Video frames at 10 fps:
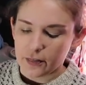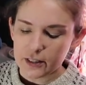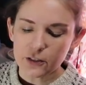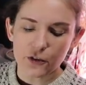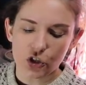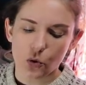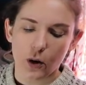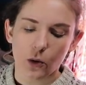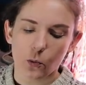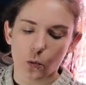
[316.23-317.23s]
This
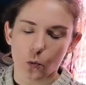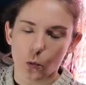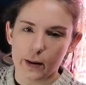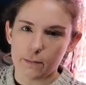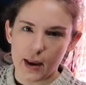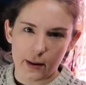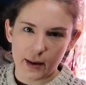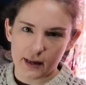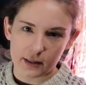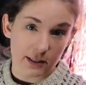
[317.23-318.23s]
Visionware, we may
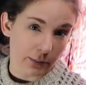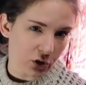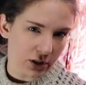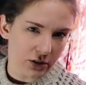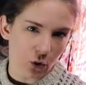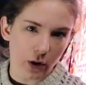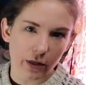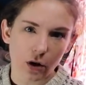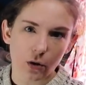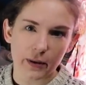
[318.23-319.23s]
make exceptions for
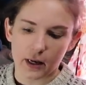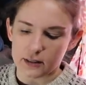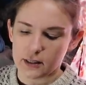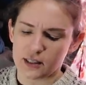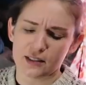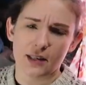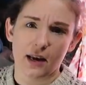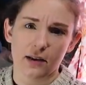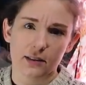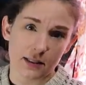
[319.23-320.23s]
though, because it does
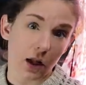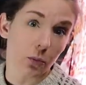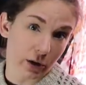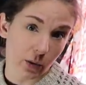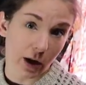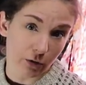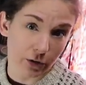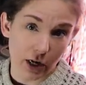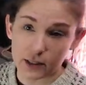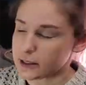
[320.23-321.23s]
sell pretty well
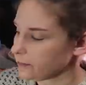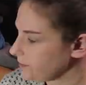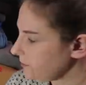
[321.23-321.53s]
for us.